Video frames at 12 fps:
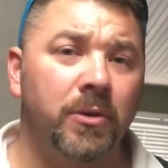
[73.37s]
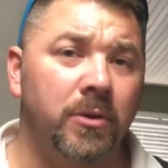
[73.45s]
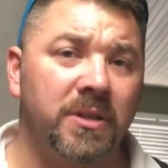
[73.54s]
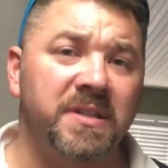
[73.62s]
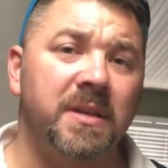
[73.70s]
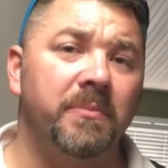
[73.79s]

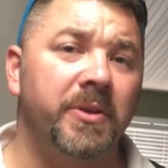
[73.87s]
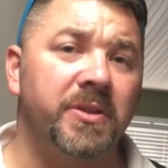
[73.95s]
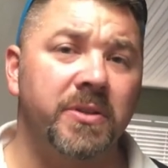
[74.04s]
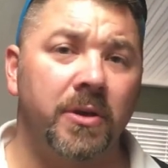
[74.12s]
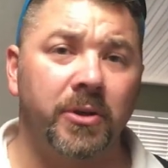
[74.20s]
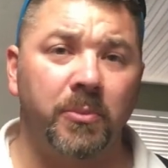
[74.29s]
You can simply
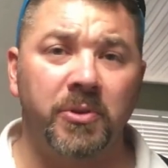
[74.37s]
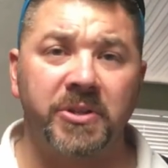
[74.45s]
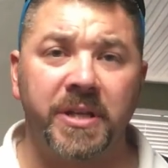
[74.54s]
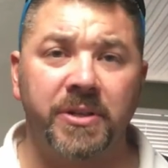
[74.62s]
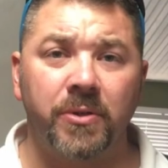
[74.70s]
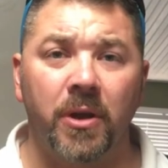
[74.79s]
start the
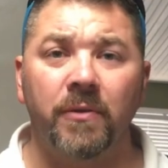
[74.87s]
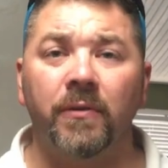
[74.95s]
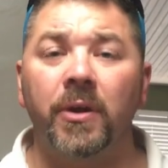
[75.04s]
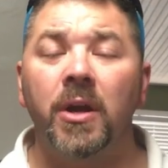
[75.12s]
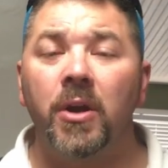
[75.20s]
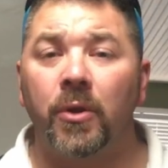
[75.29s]
procedure
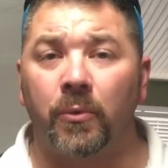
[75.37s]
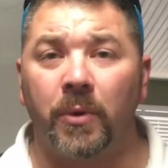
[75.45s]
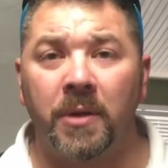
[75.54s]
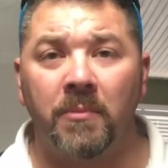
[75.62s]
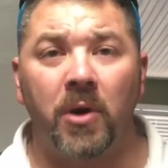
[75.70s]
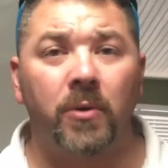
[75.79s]
over,
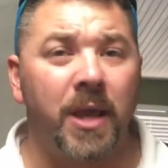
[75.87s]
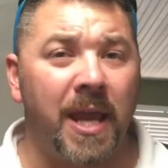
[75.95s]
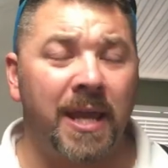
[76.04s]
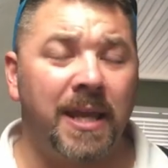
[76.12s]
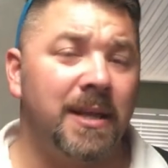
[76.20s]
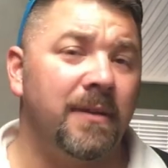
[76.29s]
remold
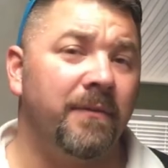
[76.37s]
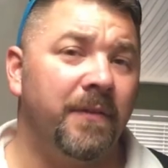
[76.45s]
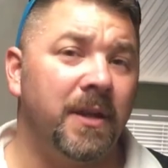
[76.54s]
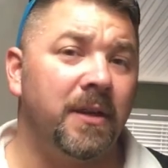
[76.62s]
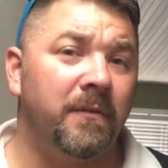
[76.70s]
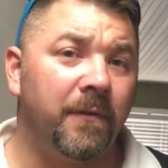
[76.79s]
it, and get it
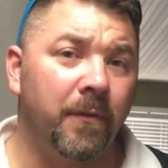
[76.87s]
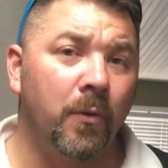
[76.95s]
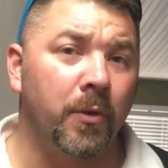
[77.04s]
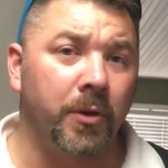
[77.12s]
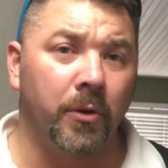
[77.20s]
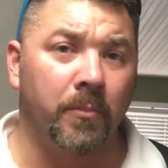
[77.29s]
fitted
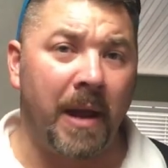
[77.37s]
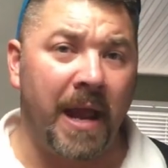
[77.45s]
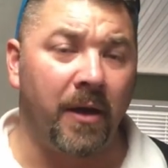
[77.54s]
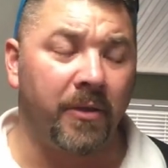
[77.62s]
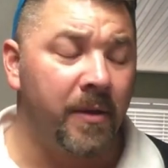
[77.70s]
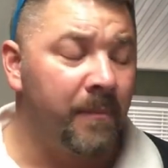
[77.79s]
for your
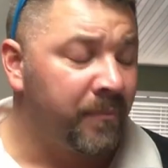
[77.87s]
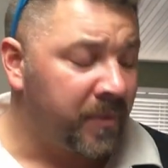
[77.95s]
mouth.